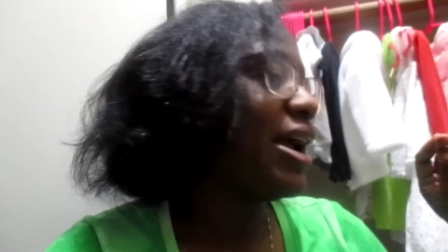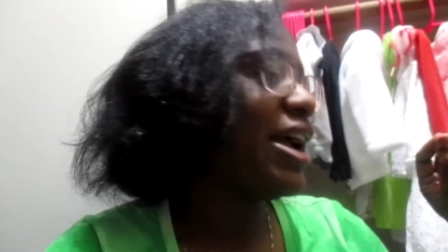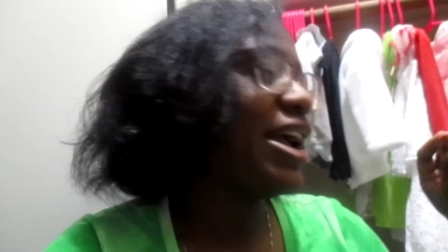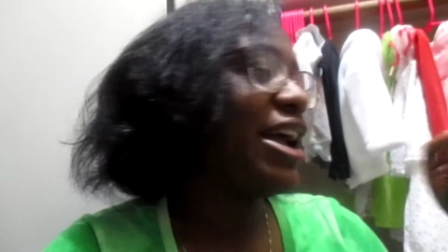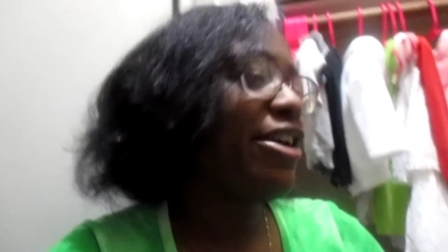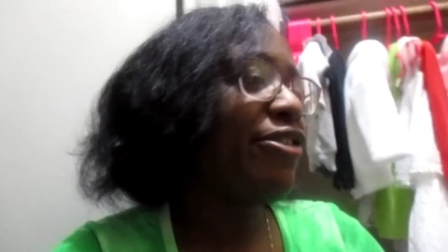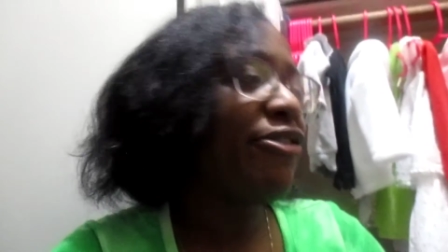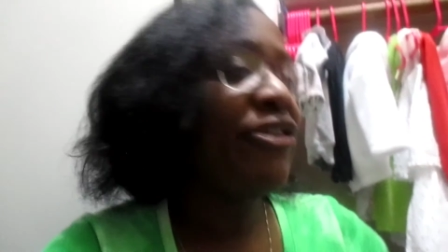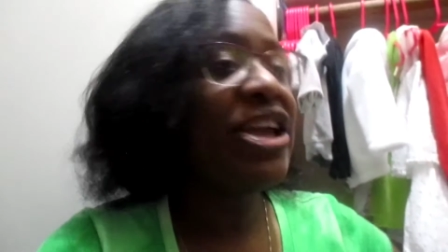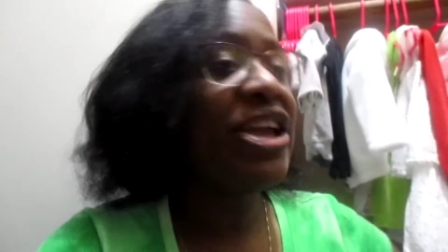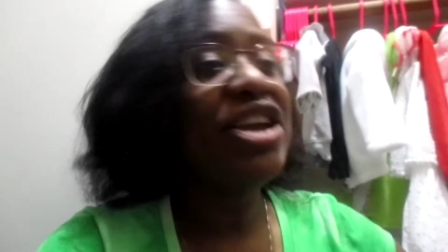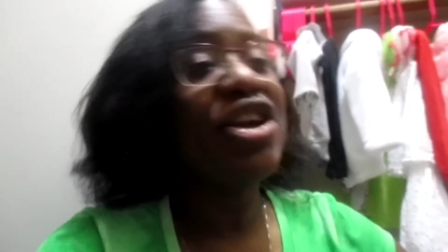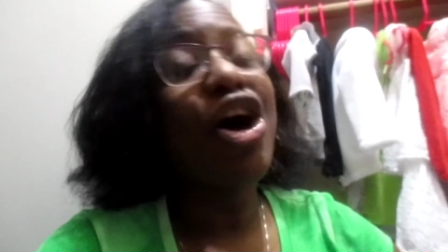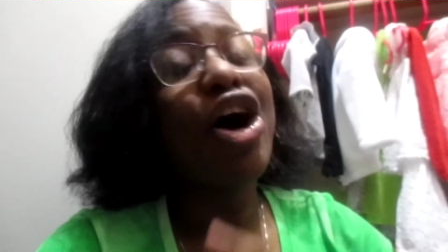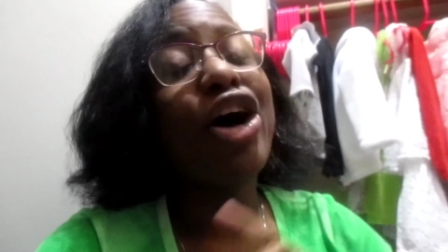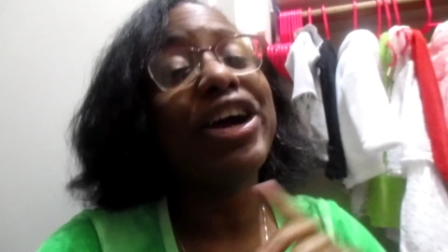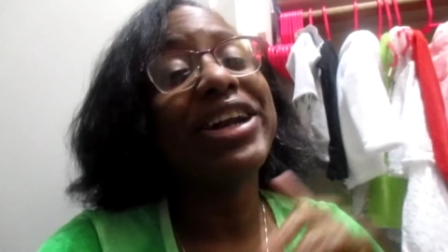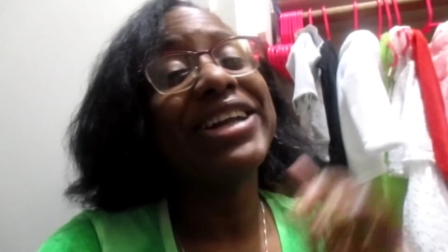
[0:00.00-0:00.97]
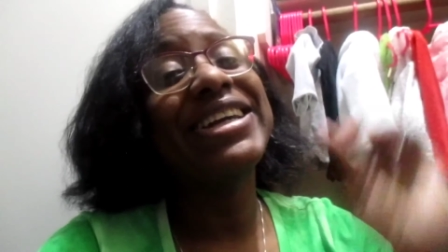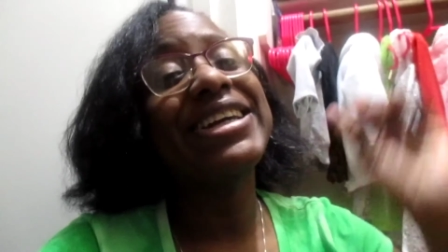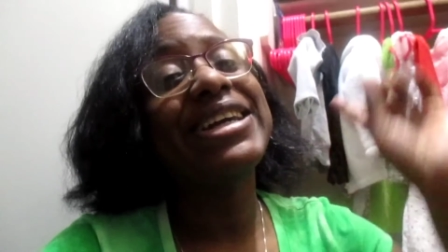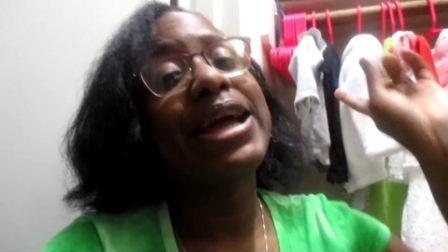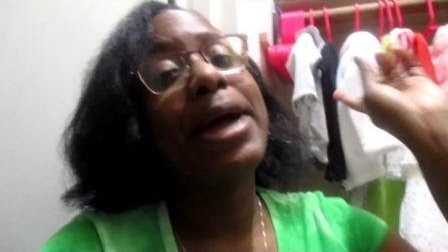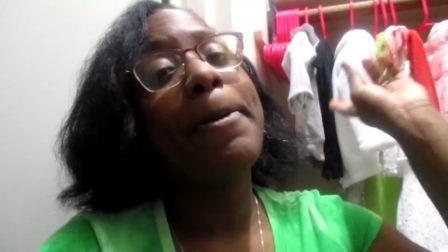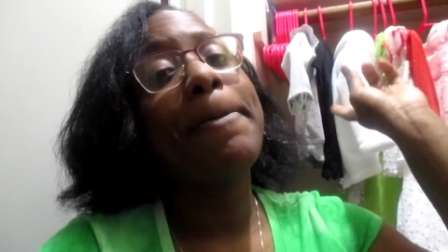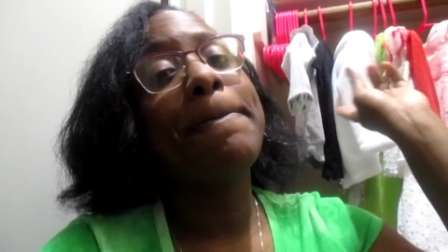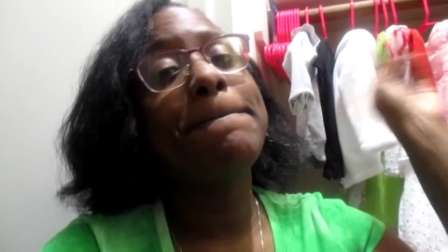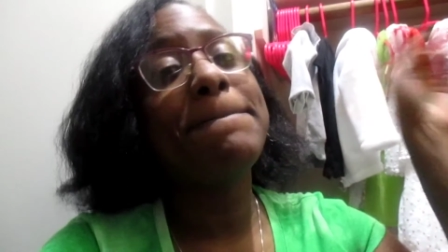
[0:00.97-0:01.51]
If he already
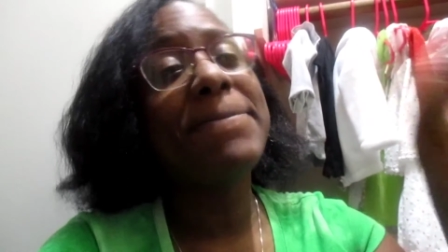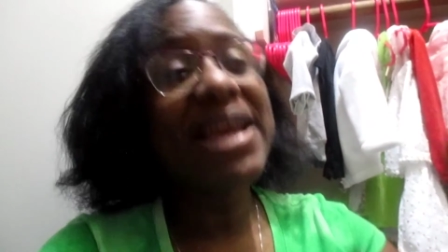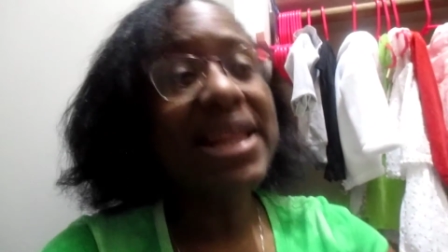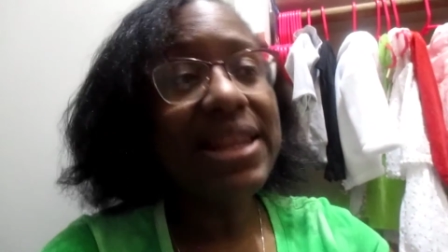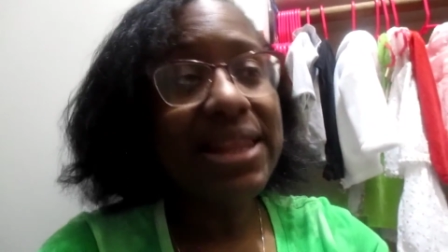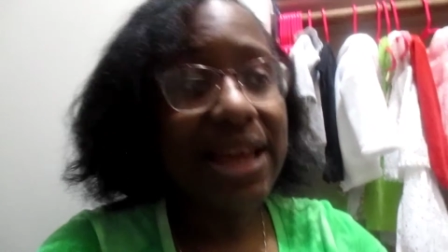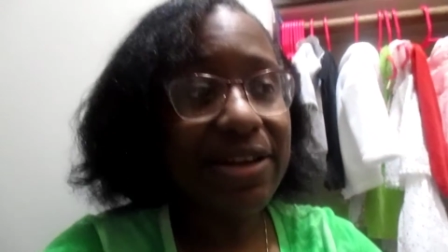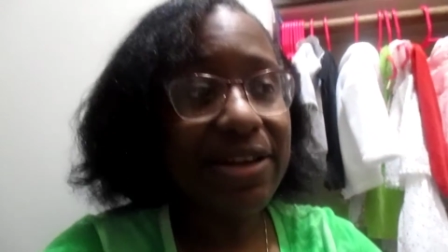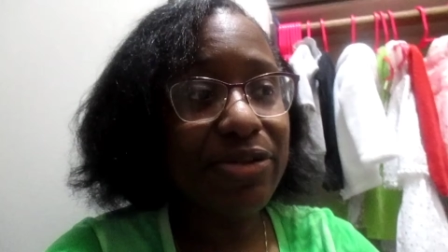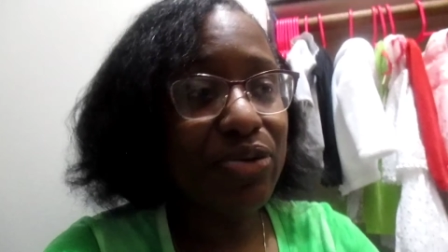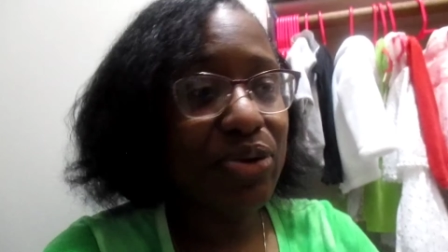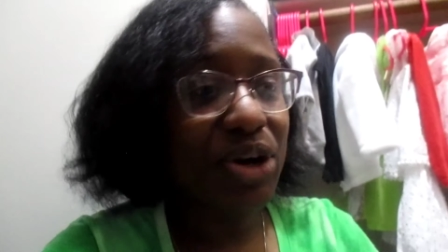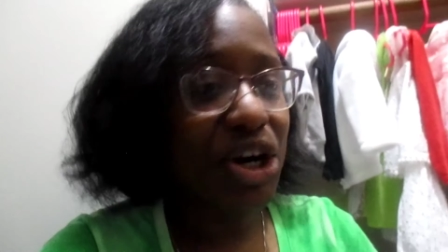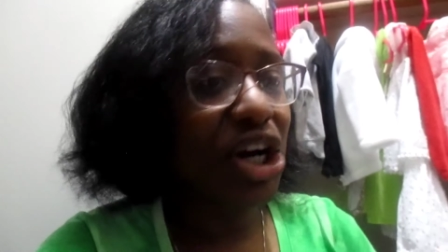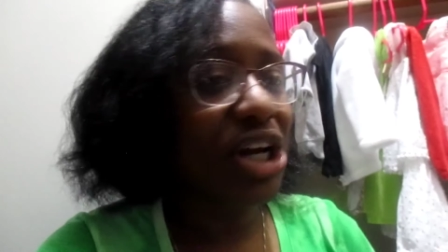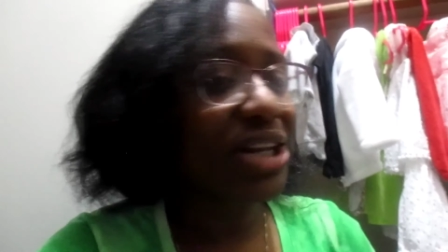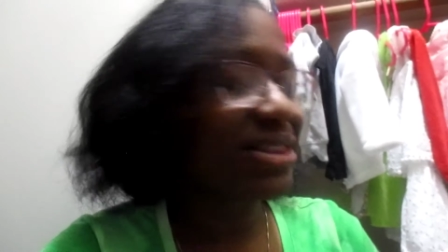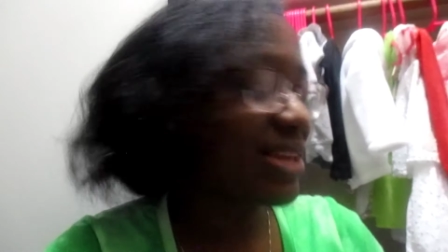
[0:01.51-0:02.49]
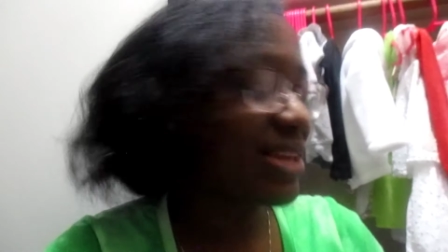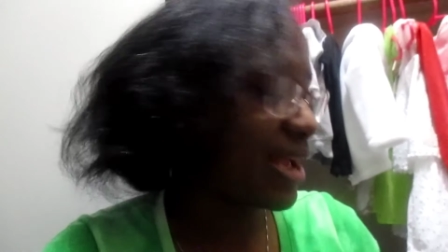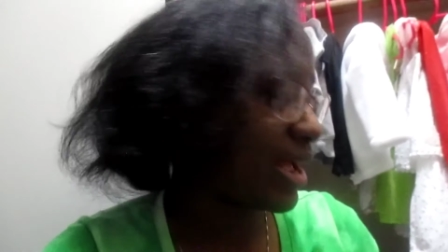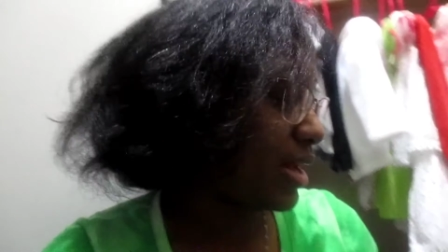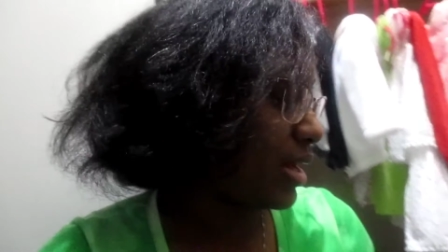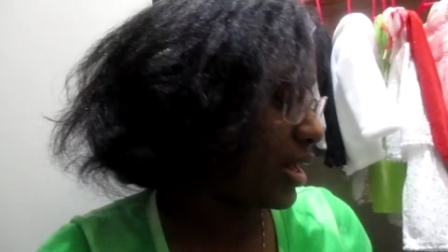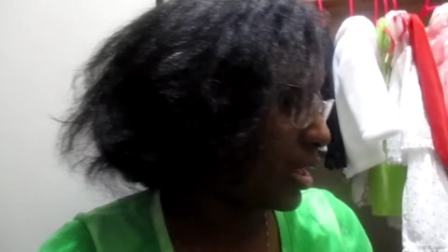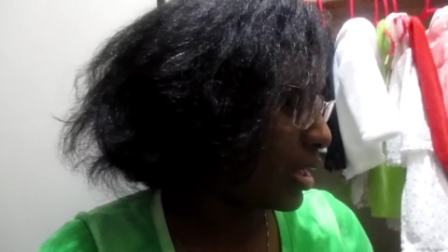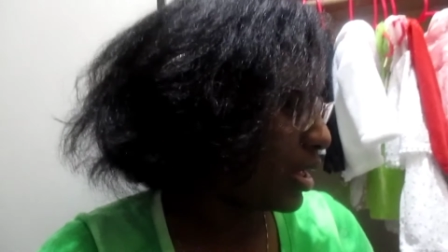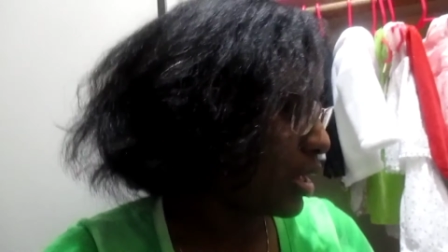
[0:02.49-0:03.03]
been left work,
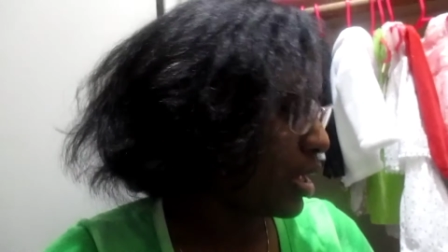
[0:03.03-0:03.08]
then